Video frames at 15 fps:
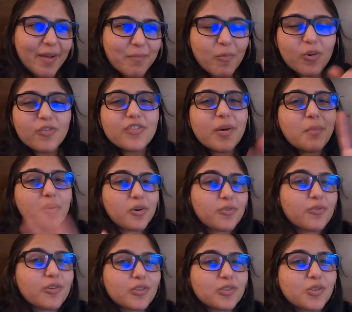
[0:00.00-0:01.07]
more of them
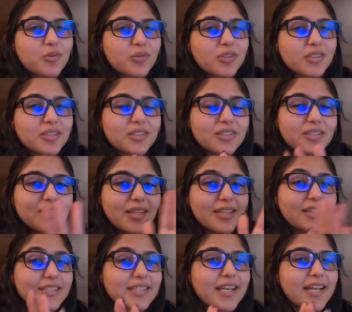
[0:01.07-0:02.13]
are toward
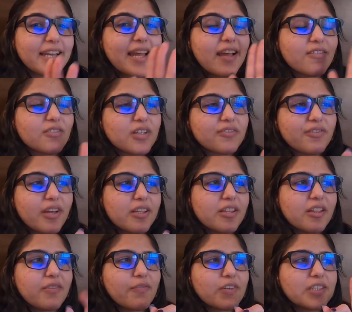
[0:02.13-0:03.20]
like the second half rather
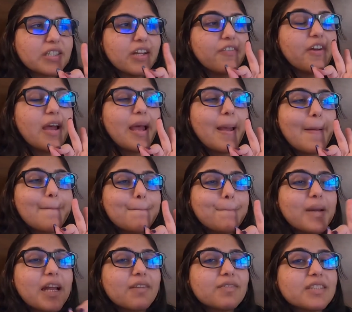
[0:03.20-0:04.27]
than the first half.
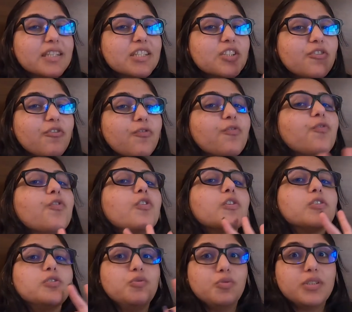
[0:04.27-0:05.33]
But I have 6
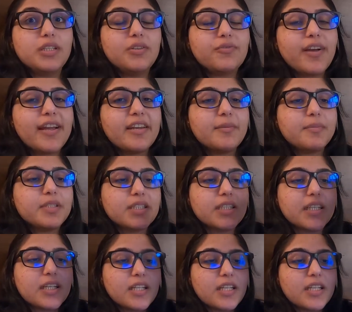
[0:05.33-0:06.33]
full new scene write-ups.